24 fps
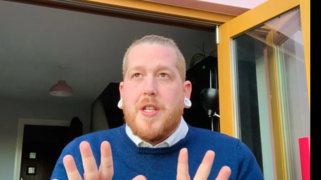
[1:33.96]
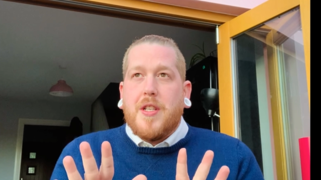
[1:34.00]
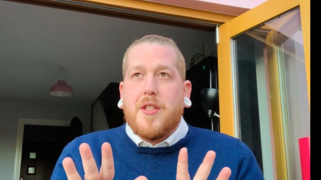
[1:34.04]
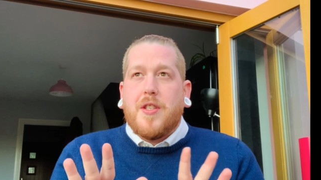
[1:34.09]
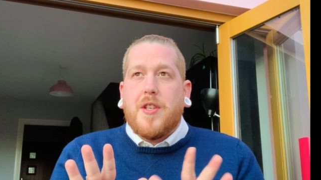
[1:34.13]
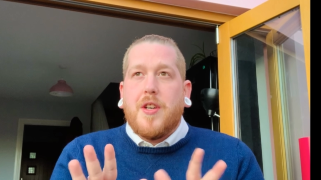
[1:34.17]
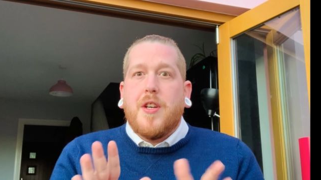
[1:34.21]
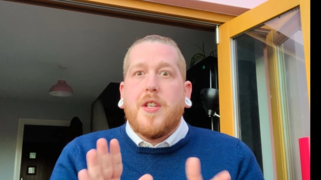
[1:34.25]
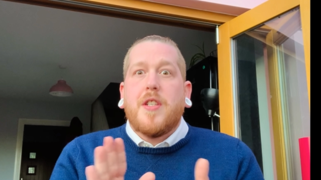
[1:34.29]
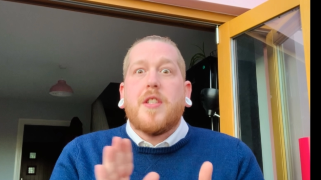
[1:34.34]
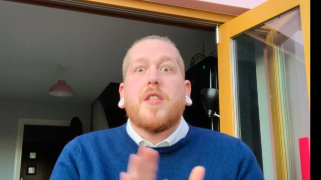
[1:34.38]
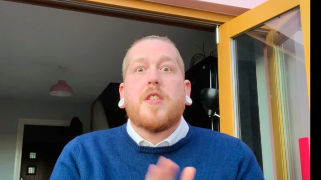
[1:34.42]
is
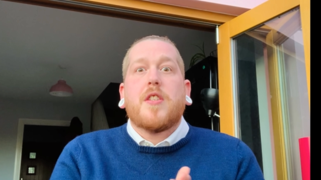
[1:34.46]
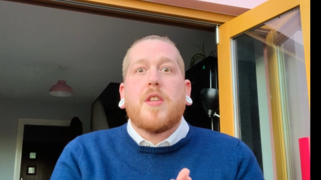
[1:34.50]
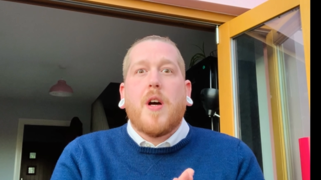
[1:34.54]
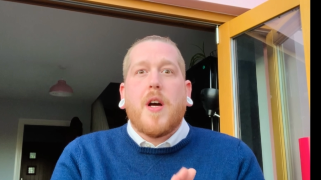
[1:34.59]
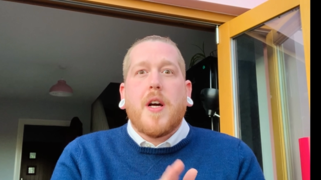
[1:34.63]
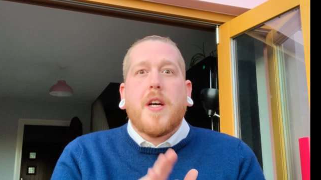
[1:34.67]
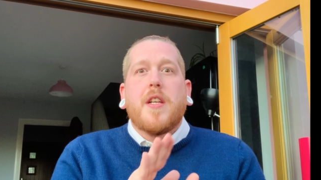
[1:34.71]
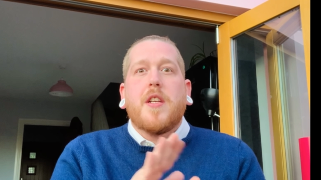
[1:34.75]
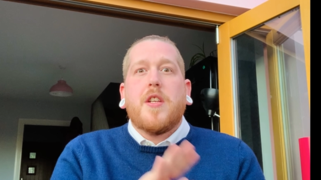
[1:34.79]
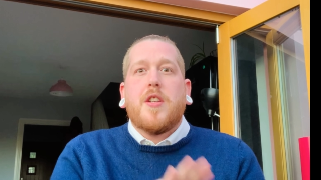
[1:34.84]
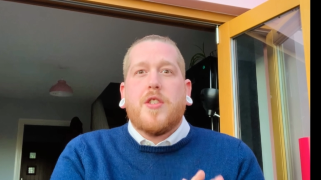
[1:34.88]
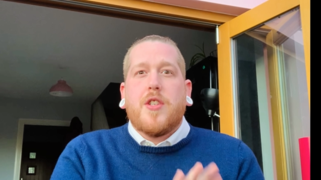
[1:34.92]
good. So
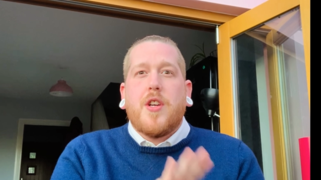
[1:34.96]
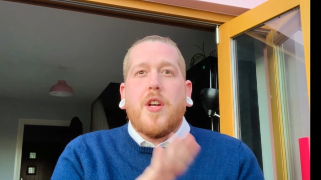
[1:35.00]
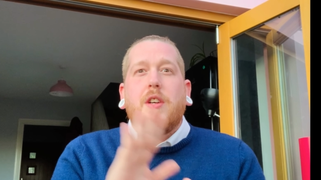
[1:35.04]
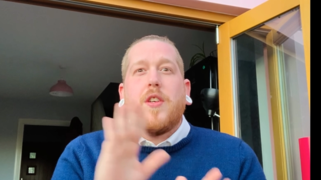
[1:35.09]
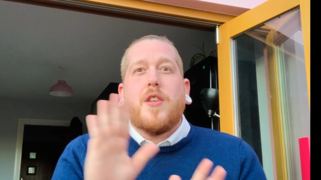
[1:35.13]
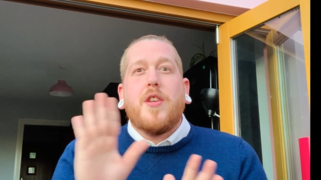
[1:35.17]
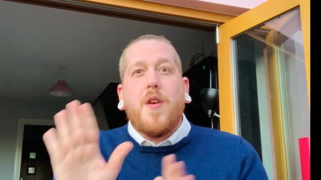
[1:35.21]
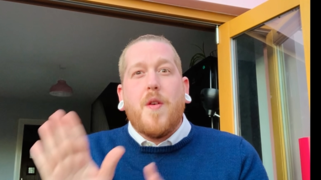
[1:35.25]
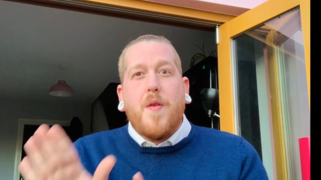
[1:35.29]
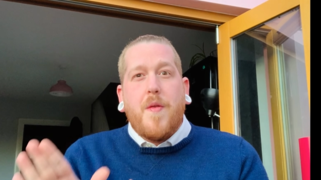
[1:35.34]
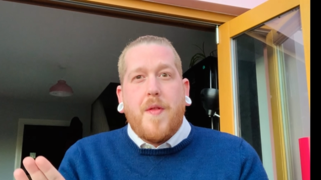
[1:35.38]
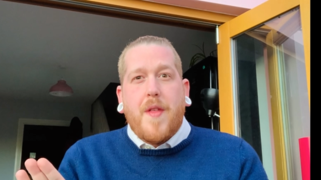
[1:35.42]
I'm gonna show
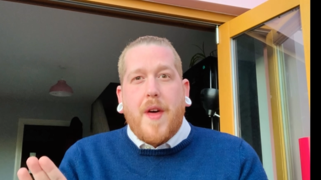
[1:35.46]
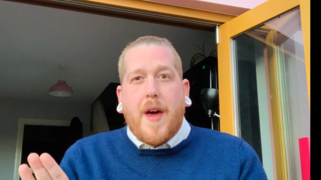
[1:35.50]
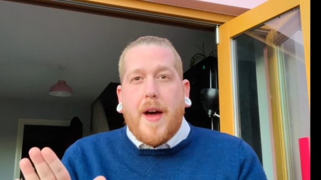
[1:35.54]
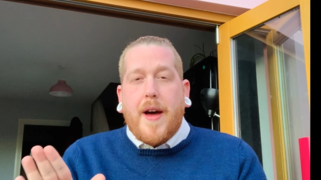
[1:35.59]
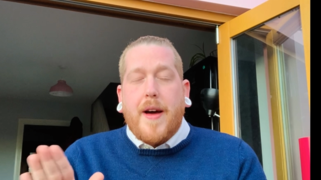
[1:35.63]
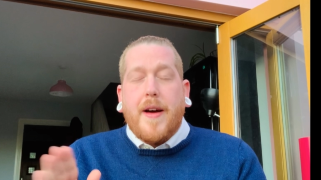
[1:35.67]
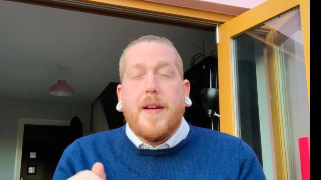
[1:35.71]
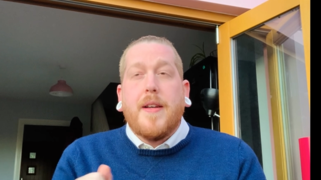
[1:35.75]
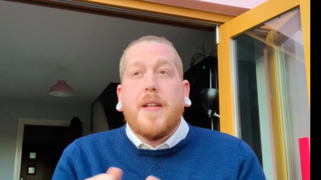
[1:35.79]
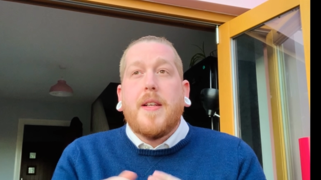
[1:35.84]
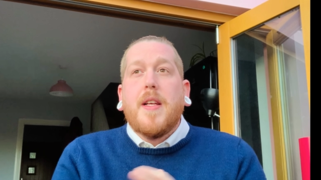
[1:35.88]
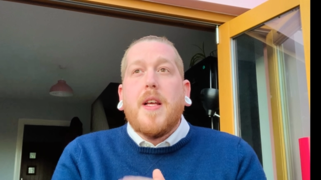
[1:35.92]
you
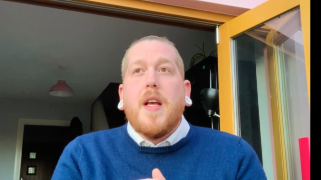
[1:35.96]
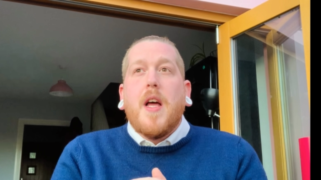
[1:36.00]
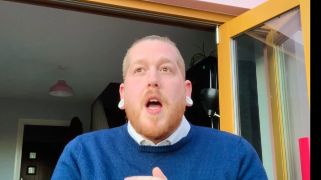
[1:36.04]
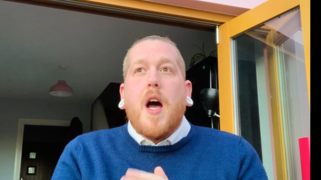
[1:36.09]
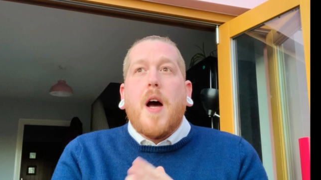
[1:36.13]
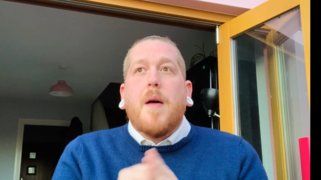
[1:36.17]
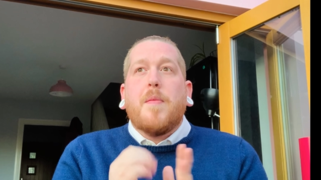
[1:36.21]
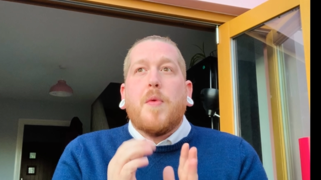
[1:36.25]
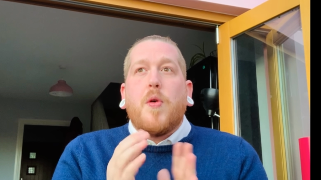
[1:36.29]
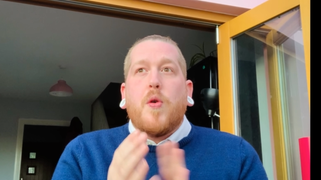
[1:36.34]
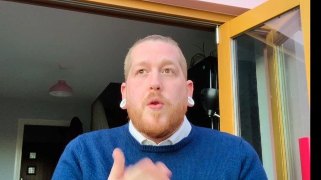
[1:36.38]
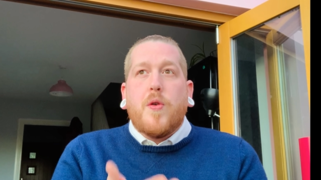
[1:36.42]
that.
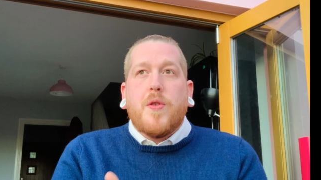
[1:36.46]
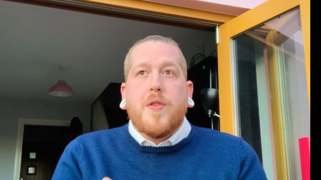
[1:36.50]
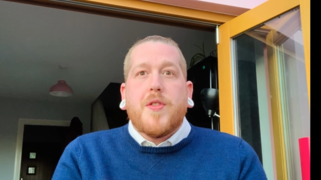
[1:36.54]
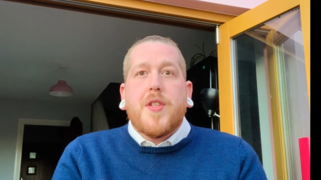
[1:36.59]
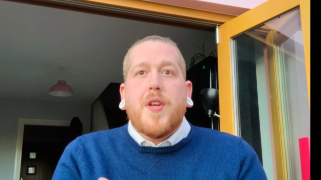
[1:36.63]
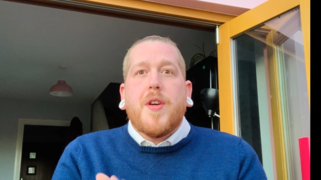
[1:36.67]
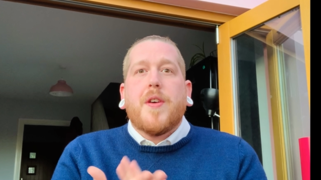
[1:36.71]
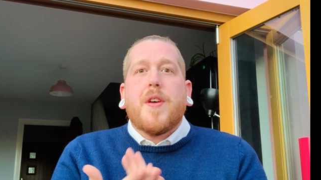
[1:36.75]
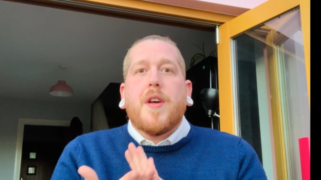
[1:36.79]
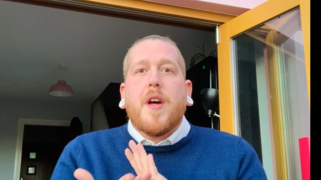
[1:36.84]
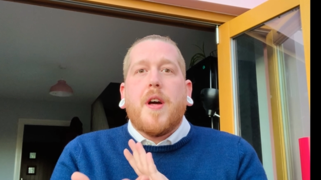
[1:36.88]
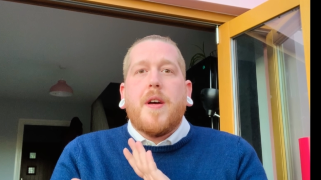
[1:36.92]
I'm
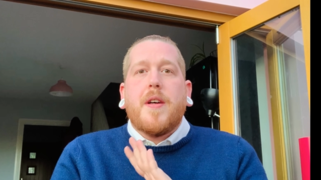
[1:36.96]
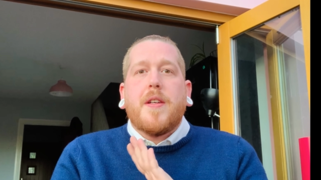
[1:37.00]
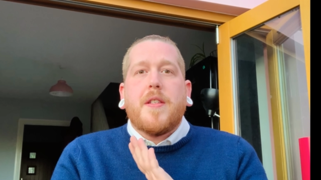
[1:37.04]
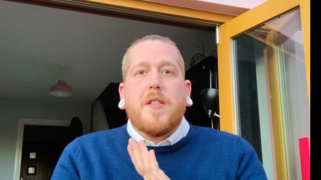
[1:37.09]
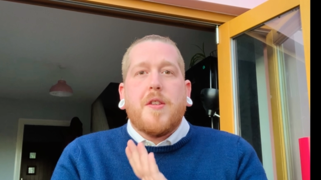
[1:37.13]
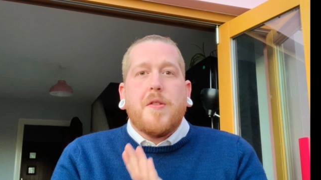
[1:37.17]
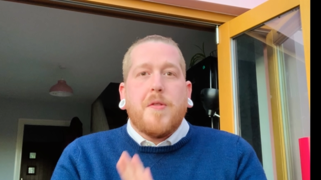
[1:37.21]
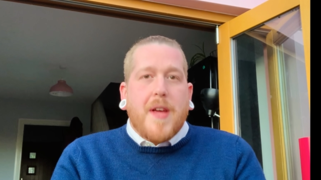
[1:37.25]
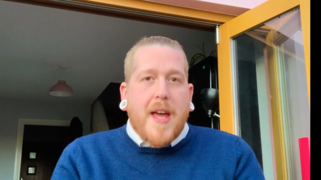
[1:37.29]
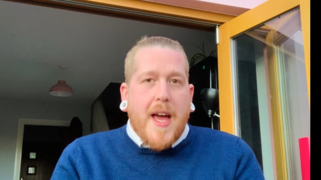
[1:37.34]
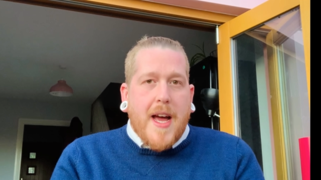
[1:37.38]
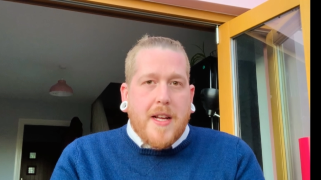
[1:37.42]
also going
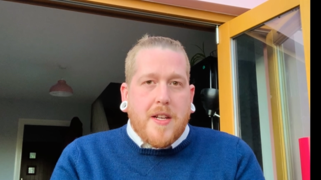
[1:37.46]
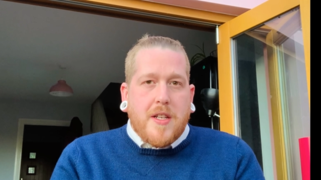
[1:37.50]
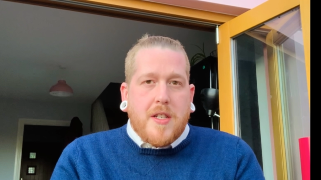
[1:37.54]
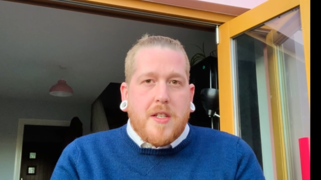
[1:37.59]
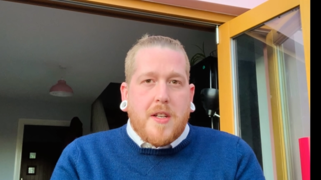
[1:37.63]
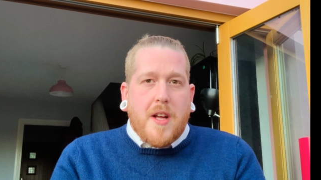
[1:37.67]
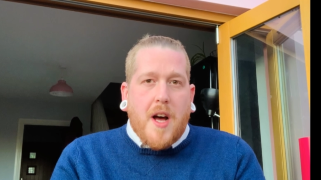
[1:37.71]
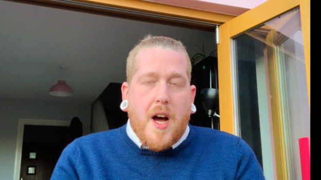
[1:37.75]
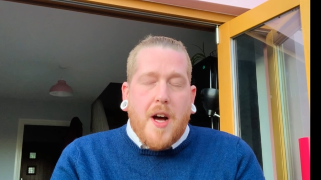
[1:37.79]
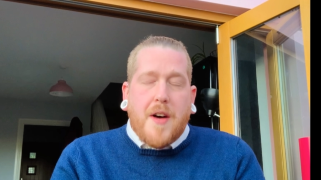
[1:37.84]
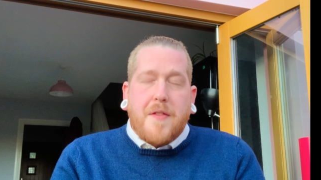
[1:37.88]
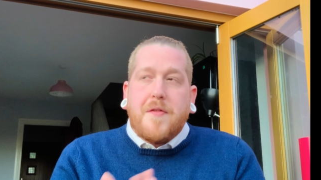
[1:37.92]
to cash
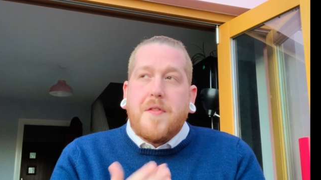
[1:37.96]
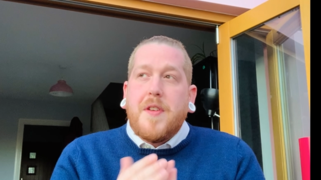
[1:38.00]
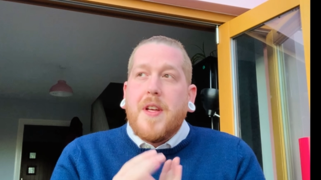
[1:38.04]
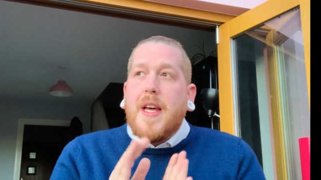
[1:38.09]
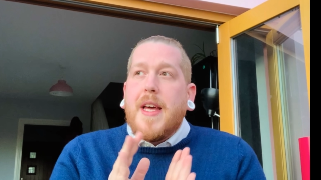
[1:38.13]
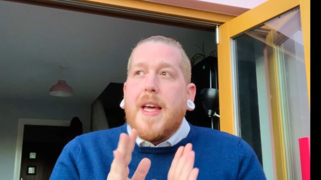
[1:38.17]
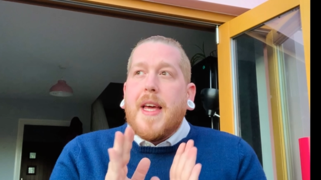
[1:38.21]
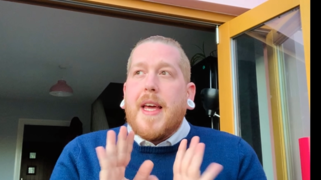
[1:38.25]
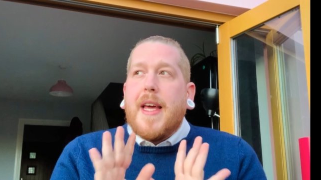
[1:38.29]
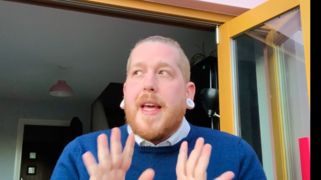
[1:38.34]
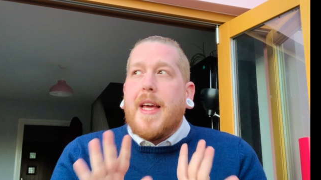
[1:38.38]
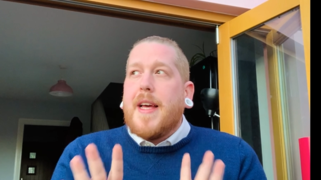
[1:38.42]
stuff.
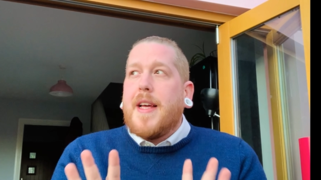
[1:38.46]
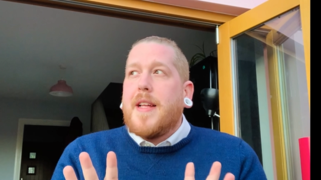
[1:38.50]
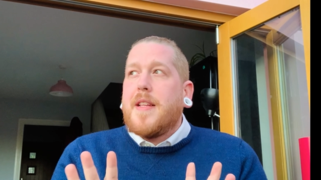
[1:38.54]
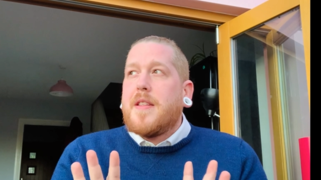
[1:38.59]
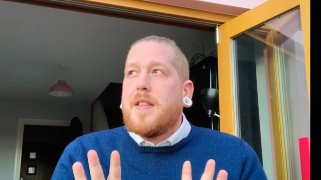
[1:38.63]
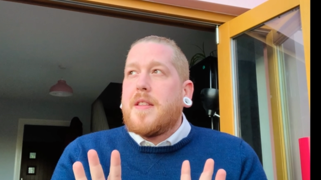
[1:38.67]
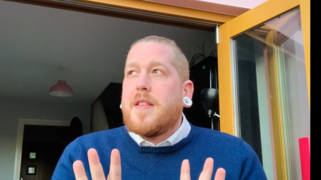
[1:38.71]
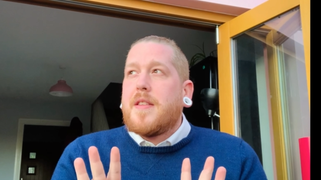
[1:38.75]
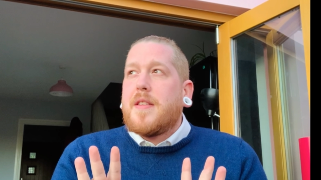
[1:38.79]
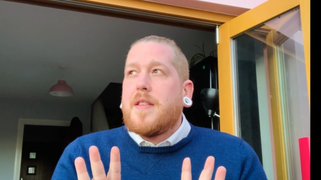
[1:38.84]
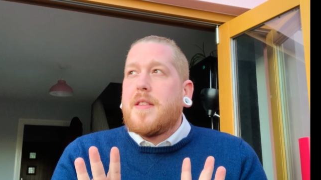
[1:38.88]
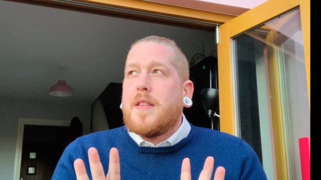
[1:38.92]

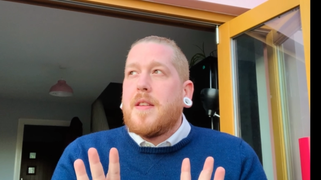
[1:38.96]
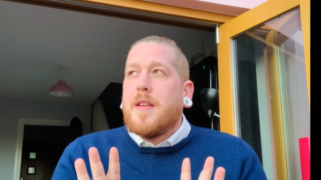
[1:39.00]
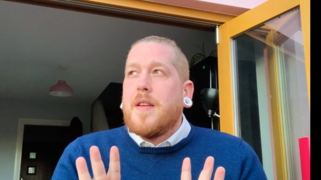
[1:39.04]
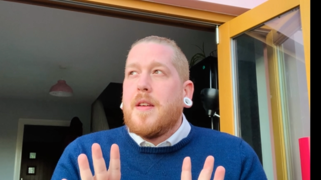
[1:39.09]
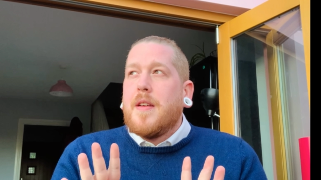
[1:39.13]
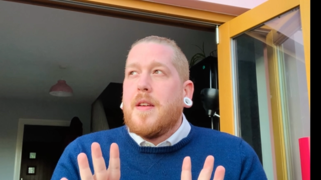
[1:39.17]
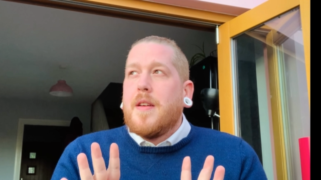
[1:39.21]
It's,